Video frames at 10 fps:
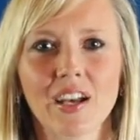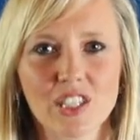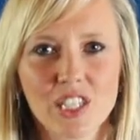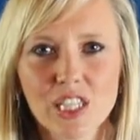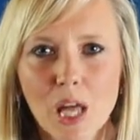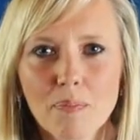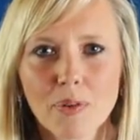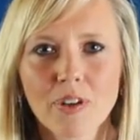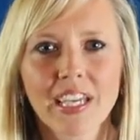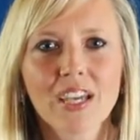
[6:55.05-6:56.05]

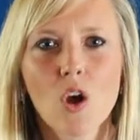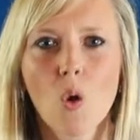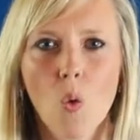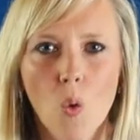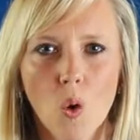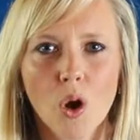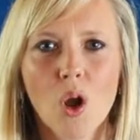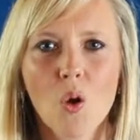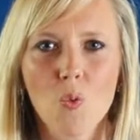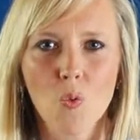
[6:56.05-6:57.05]
slumbering
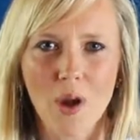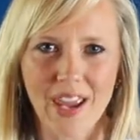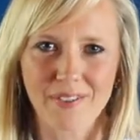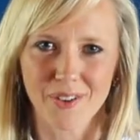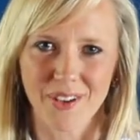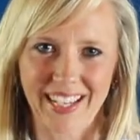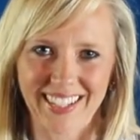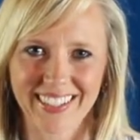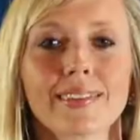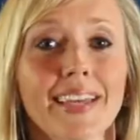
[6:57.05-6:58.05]
or
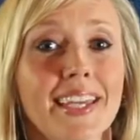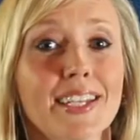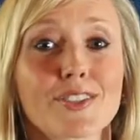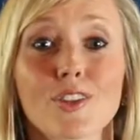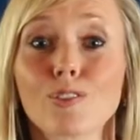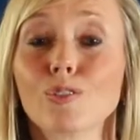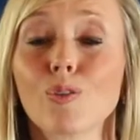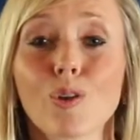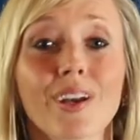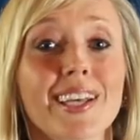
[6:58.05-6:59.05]
wavering. Ladies, the
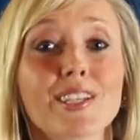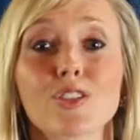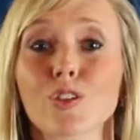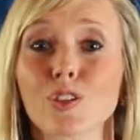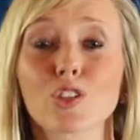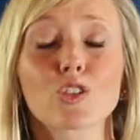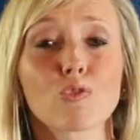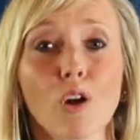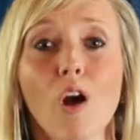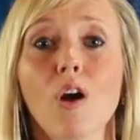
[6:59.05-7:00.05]
Lord is your
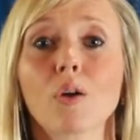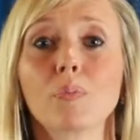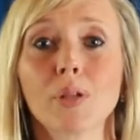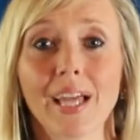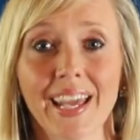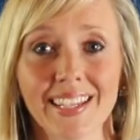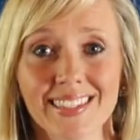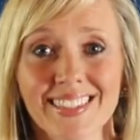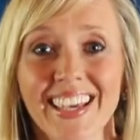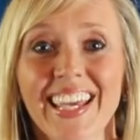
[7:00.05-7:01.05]
strong
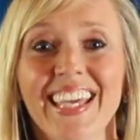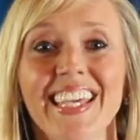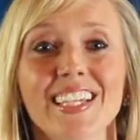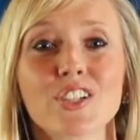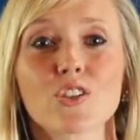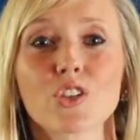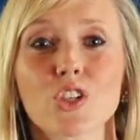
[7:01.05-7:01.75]
place. He is your